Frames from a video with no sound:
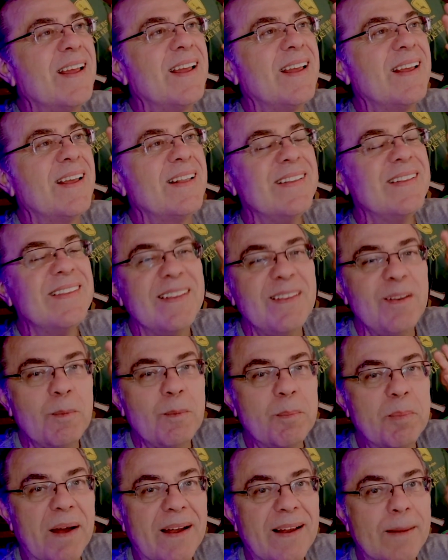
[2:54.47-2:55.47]
And then they
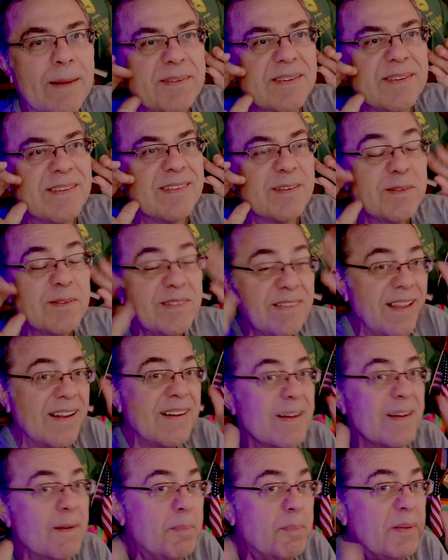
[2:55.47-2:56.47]
do biopsy. So it's
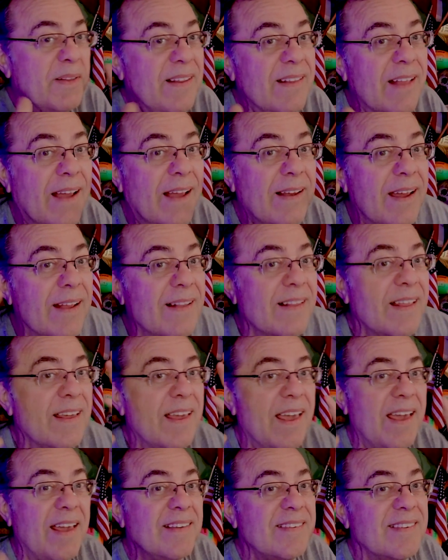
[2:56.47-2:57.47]
not complete. I got
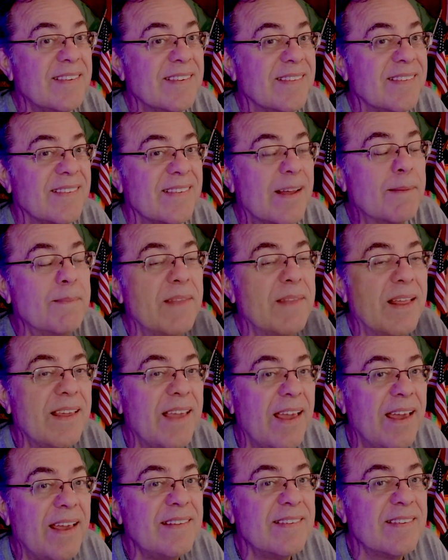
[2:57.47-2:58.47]
like aces. I'm
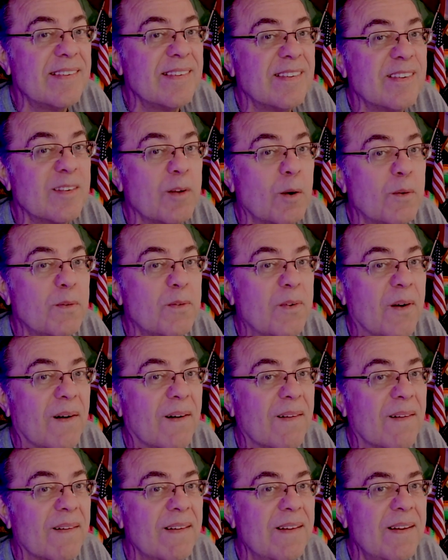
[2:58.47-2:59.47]
like aces so
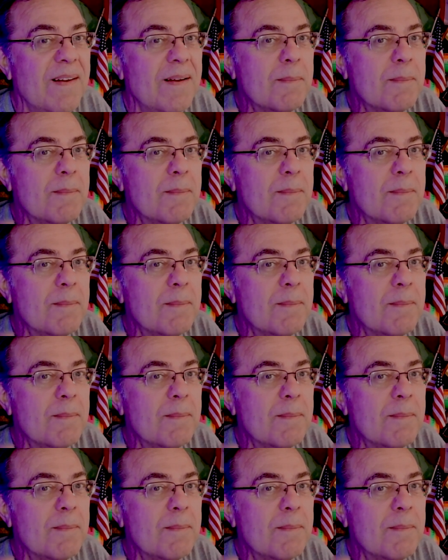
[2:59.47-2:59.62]
far.